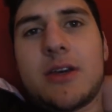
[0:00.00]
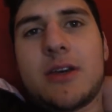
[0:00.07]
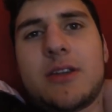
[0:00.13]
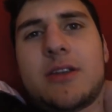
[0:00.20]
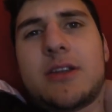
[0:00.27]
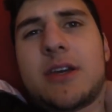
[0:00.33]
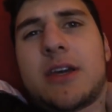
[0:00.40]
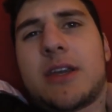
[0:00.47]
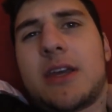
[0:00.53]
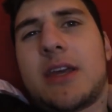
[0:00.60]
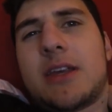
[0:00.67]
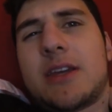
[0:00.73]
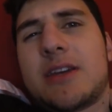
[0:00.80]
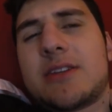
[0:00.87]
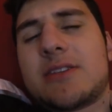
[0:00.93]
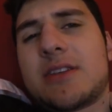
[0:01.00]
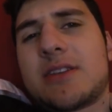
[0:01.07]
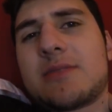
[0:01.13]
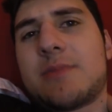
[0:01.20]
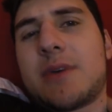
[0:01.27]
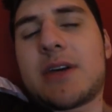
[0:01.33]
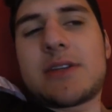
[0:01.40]
and then like an eight K
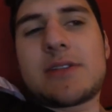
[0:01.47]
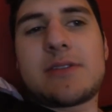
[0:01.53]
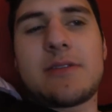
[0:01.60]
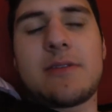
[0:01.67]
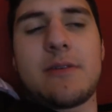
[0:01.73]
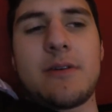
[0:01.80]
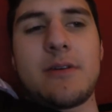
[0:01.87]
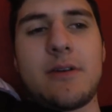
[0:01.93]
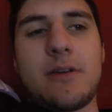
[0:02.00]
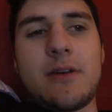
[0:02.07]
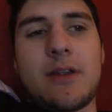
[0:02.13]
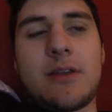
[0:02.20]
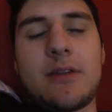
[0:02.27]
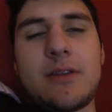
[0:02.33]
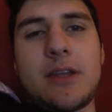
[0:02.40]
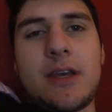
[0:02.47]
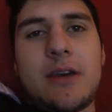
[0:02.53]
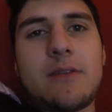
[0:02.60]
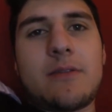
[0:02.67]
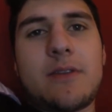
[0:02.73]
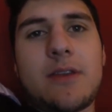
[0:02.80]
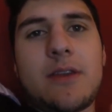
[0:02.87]
six max, and
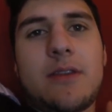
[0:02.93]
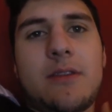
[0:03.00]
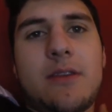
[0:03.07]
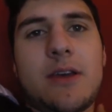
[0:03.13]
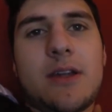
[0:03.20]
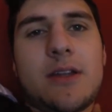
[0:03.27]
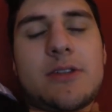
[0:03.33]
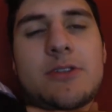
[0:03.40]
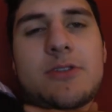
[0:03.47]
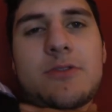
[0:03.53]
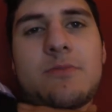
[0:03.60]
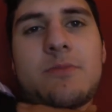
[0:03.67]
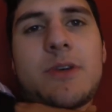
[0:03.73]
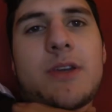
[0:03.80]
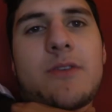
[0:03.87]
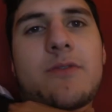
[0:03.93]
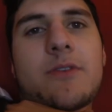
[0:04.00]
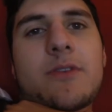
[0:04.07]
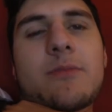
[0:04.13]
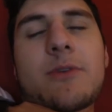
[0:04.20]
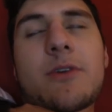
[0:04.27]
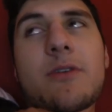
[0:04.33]
yeah, that should be it
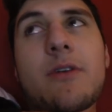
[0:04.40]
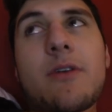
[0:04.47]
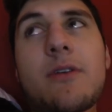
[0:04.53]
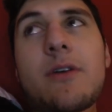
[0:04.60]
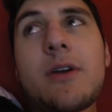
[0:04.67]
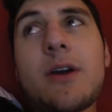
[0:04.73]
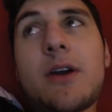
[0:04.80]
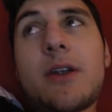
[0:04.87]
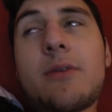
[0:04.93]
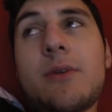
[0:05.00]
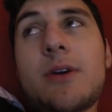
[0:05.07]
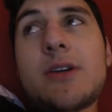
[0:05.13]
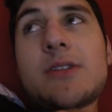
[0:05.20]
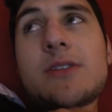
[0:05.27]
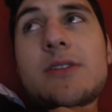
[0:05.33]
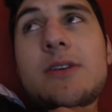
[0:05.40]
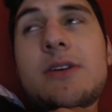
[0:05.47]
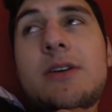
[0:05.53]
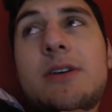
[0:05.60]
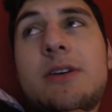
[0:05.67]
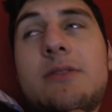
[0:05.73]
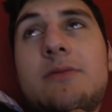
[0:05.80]
for tomorrow. Otherwise
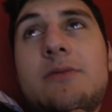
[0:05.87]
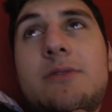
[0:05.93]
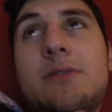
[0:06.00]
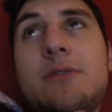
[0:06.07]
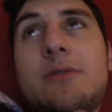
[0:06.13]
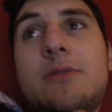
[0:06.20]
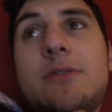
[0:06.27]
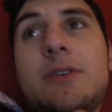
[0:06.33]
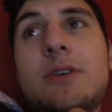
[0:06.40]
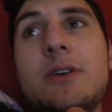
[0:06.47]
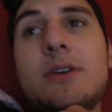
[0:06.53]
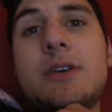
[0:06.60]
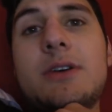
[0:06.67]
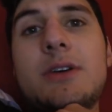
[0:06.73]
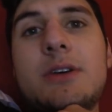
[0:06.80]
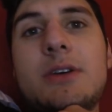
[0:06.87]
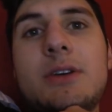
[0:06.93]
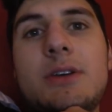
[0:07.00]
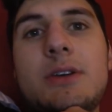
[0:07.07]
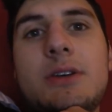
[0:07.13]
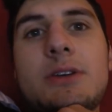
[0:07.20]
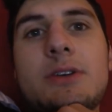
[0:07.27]
I will
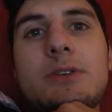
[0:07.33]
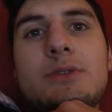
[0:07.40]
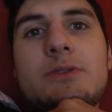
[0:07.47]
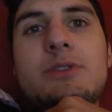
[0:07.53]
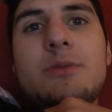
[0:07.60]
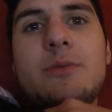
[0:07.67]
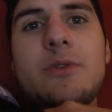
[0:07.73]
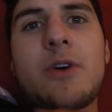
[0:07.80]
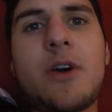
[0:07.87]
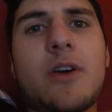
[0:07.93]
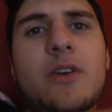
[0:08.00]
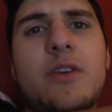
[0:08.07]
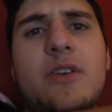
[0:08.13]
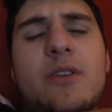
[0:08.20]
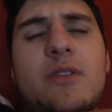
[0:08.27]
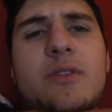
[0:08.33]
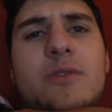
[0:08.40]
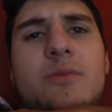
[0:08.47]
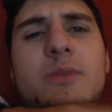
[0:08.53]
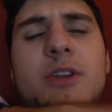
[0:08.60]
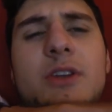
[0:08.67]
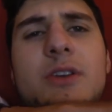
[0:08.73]
go to Hong Kong
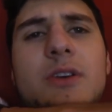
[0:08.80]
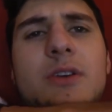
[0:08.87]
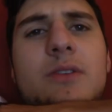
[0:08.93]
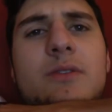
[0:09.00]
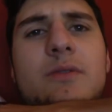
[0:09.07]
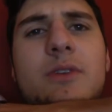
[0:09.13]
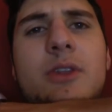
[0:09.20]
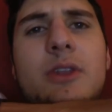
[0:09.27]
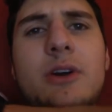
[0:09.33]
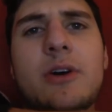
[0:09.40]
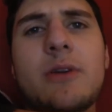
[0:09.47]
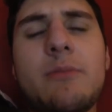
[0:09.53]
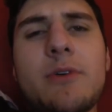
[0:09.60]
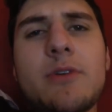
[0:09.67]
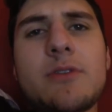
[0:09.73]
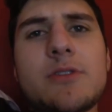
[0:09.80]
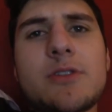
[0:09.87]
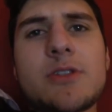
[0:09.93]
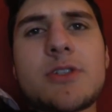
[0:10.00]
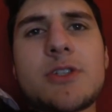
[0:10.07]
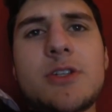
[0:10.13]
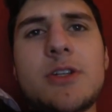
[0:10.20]
on Monday with Dom,
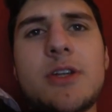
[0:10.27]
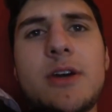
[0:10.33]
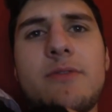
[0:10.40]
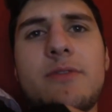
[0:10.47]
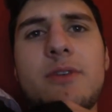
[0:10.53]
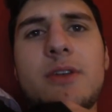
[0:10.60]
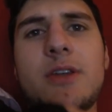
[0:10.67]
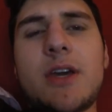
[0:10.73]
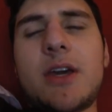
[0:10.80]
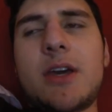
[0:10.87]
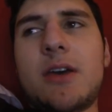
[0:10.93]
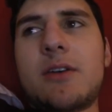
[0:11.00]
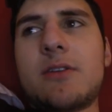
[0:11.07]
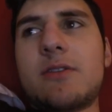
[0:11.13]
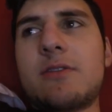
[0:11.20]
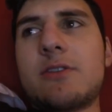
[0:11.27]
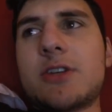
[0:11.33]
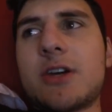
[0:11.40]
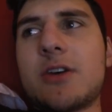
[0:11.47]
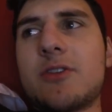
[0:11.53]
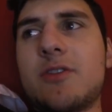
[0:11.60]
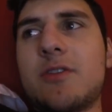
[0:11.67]
just chill there for the day,
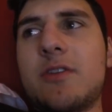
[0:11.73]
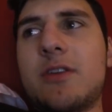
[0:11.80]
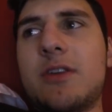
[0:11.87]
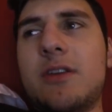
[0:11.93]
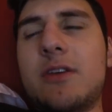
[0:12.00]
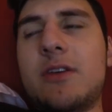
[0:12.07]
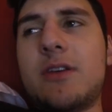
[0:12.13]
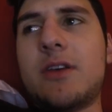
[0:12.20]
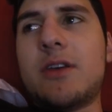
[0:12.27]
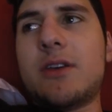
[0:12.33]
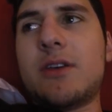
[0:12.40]
check out the city.